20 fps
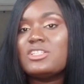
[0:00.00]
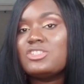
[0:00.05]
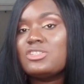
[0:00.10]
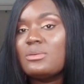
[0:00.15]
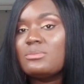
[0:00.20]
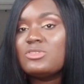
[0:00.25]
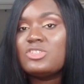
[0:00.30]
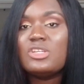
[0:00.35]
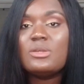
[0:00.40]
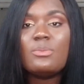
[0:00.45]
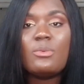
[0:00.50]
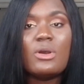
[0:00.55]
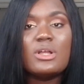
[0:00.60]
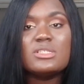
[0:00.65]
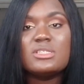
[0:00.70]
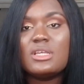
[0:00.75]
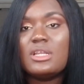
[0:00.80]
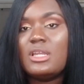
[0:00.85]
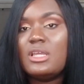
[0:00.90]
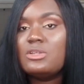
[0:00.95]
some cheap
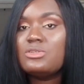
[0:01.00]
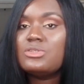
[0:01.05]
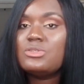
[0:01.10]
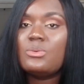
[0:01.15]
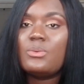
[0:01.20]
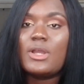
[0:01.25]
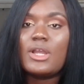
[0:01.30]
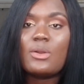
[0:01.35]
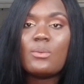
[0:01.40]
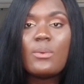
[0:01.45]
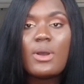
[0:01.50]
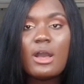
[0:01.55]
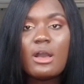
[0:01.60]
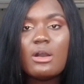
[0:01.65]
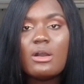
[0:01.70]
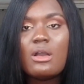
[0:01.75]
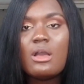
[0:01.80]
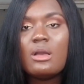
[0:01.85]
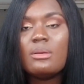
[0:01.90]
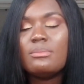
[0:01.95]
ones and they used to work
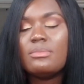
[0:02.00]
well,